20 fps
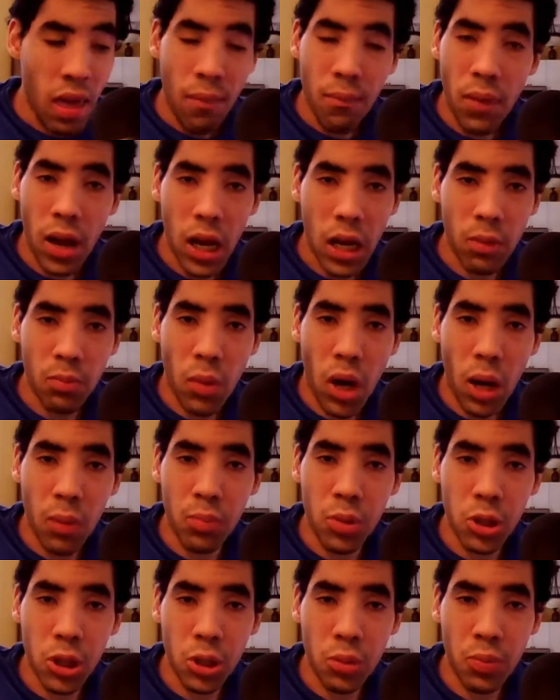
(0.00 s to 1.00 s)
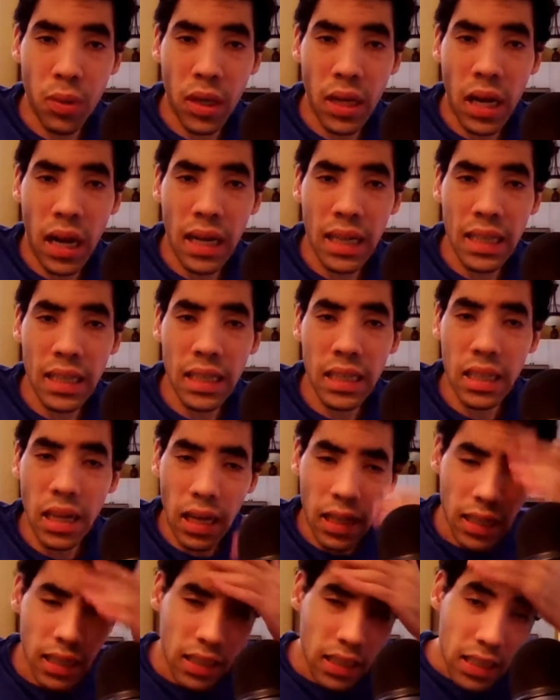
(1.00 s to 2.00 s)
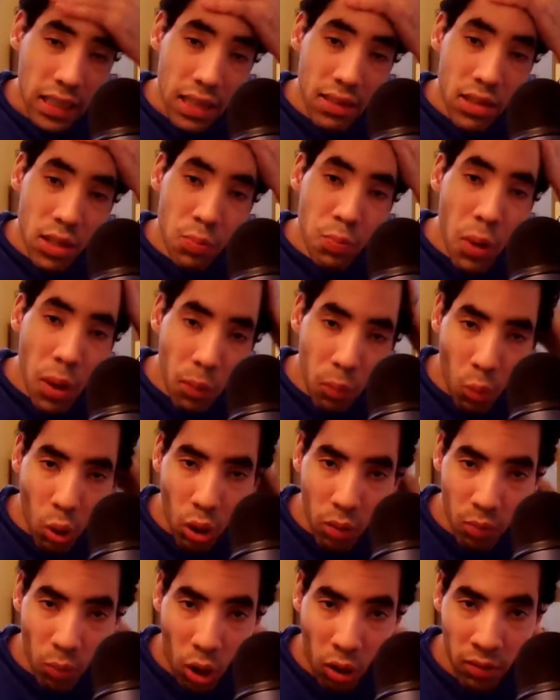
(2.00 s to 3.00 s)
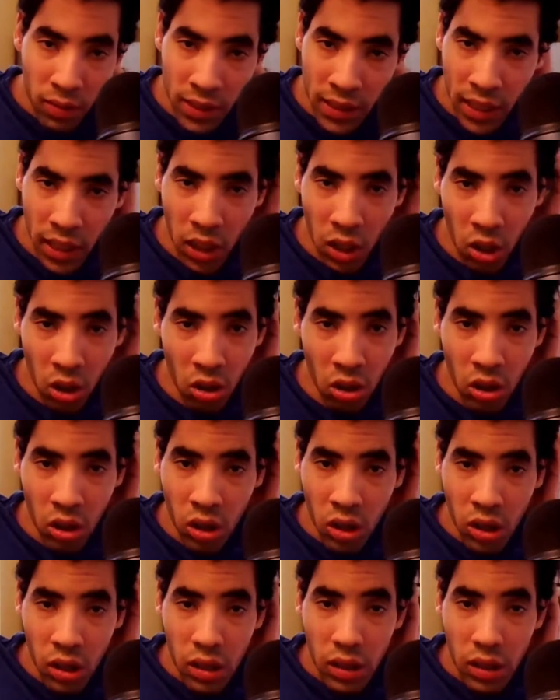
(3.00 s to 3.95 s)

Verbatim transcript: Back in my perspective, I think this game expand more on Marvin's character